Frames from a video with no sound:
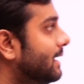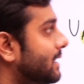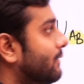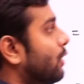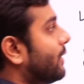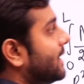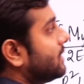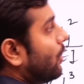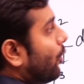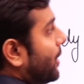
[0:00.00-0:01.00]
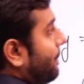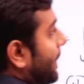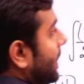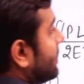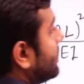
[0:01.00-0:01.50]
They will look at the load
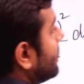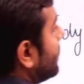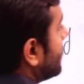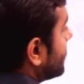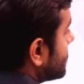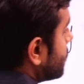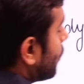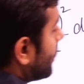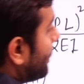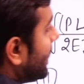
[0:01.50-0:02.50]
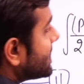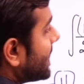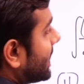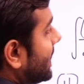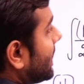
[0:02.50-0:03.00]
P. This load P is
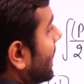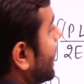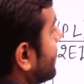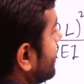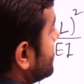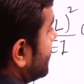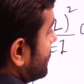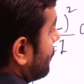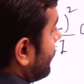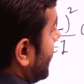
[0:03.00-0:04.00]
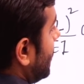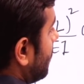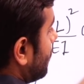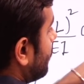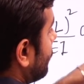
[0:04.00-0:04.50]
acting at a distance of L
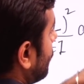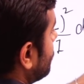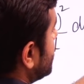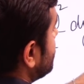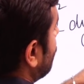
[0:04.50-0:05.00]
from this